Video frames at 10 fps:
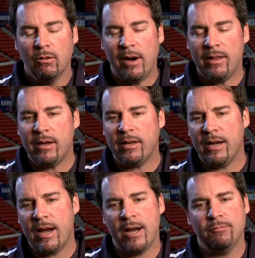Well, I think
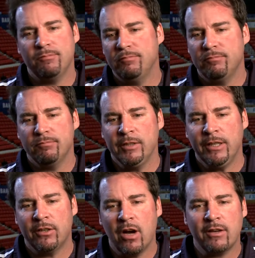you
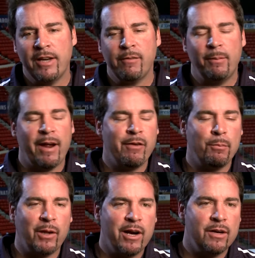can talk to every
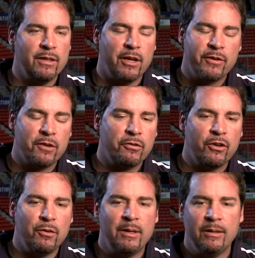player in the
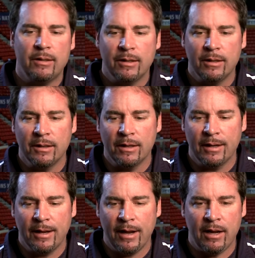dressing room
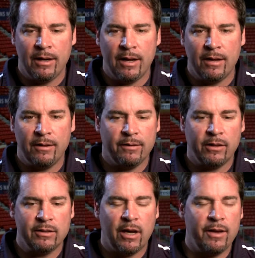and
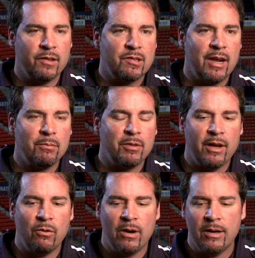they'll tell you the same
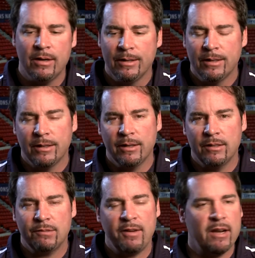thing, where
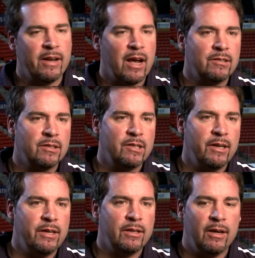it's a fantastic
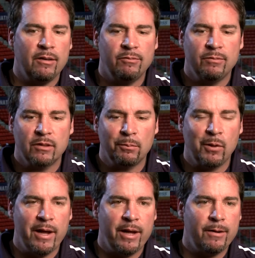city to
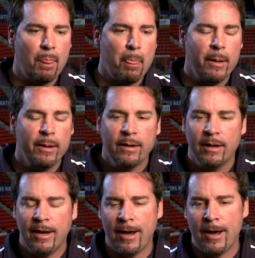play in.
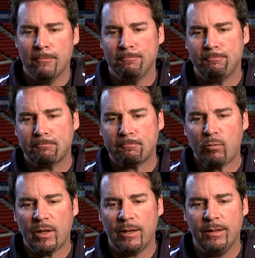
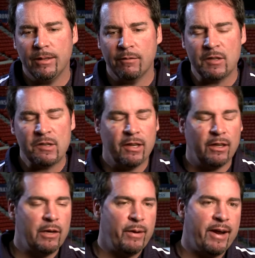The
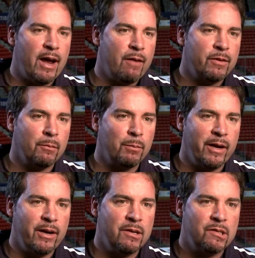facility we have for the
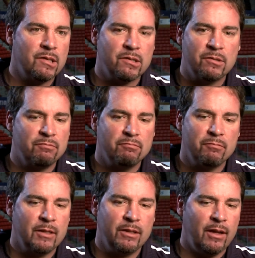players is
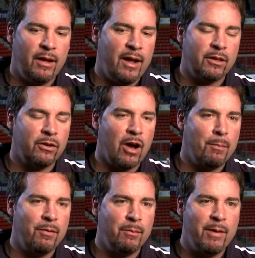at the
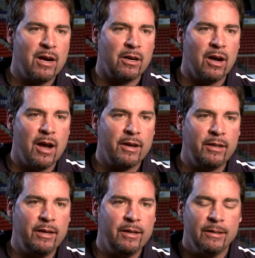top of the American
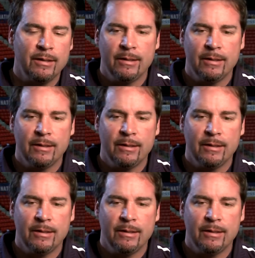Hockey League.